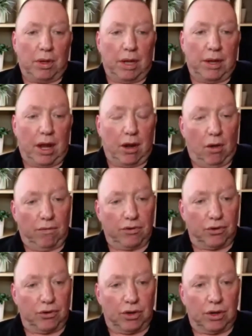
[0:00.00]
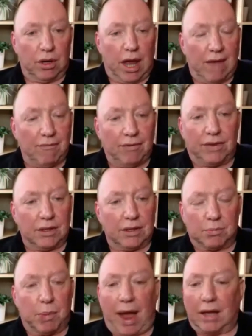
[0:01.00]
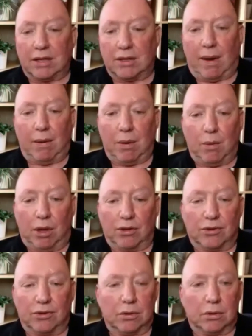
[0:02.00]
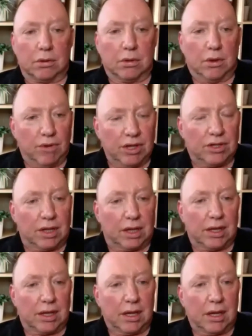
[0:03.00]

and then all of a sudden everything's back to how it was originally.